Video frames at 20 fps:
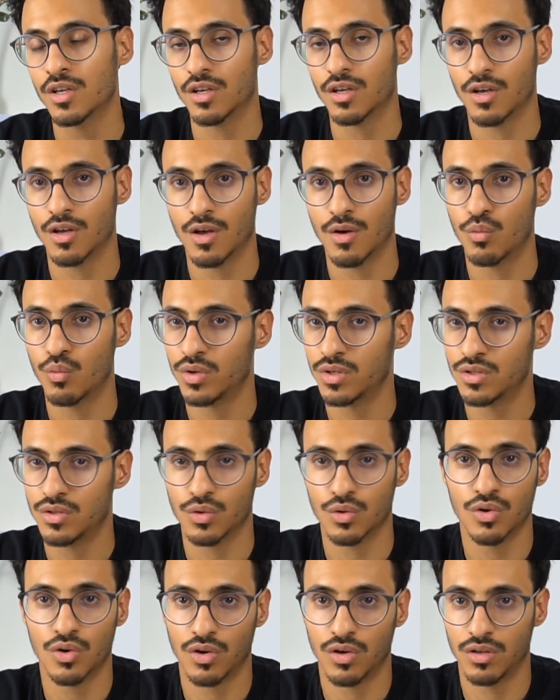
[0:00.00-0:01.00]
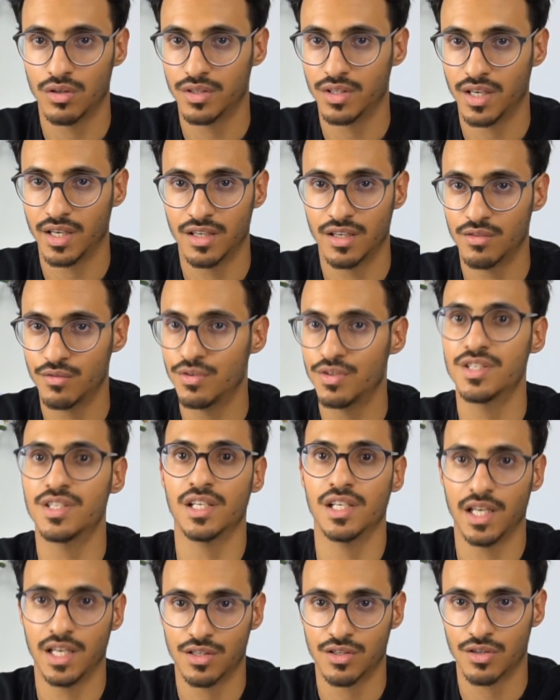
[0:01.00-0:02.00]
what's so-called an
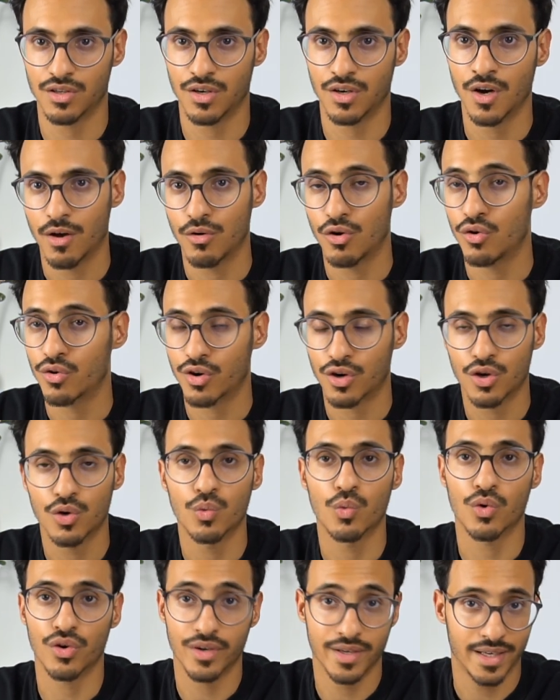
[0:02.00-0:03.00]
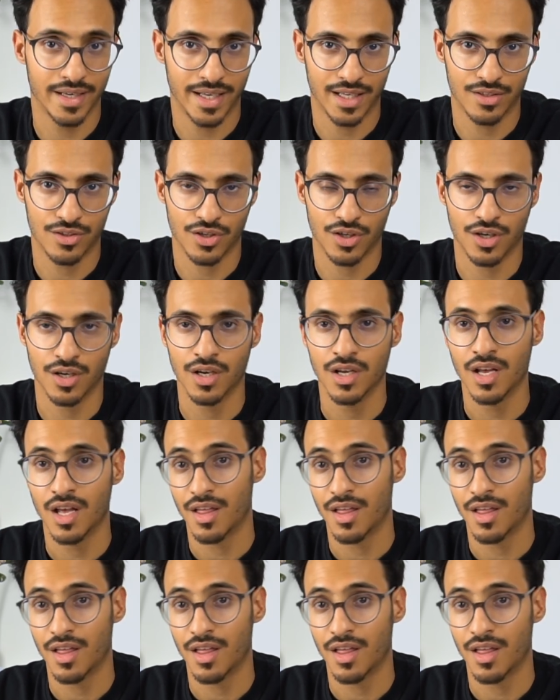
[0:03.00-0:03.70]
invigilator or a coordinator.